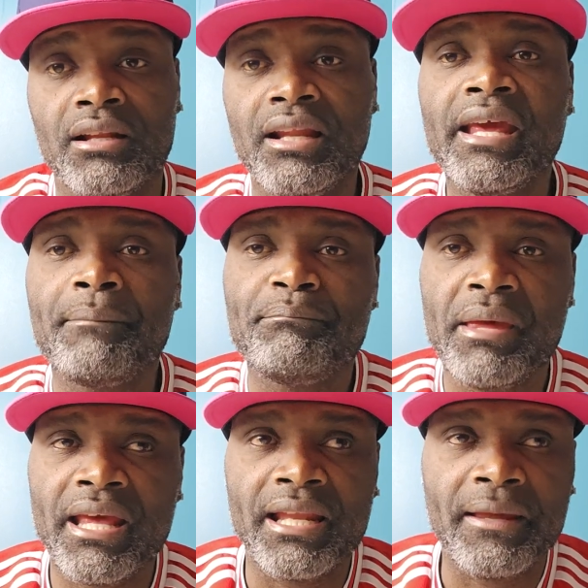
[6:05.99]
Liam
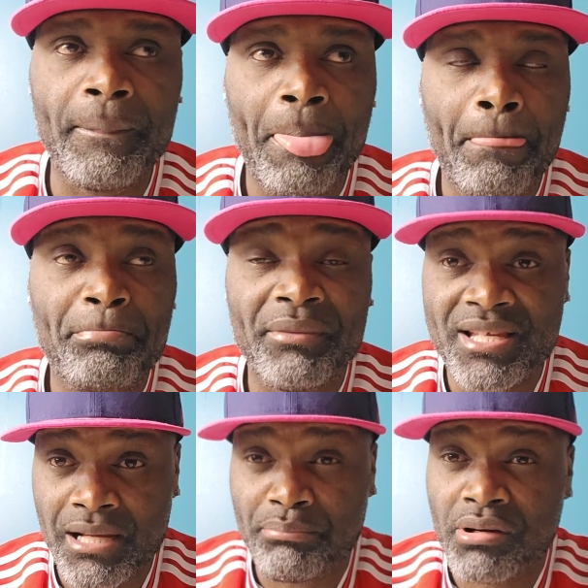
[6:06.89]
Bailey
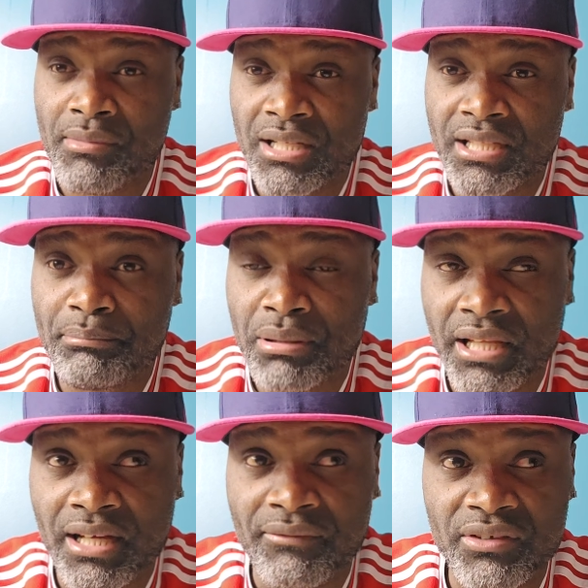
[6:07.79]
is a Premier League
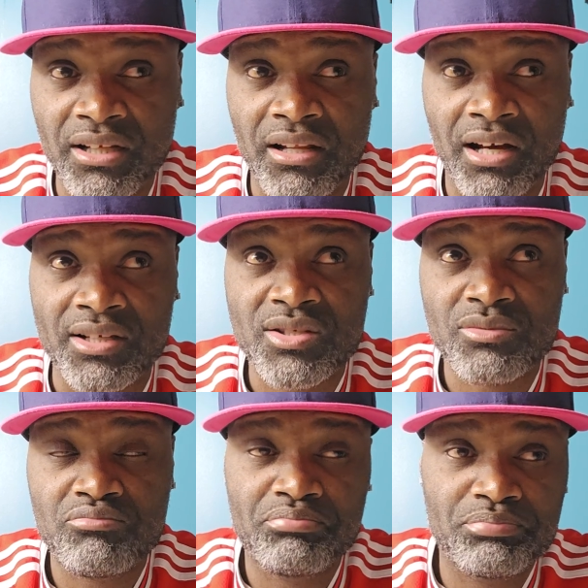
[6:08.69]
player for the last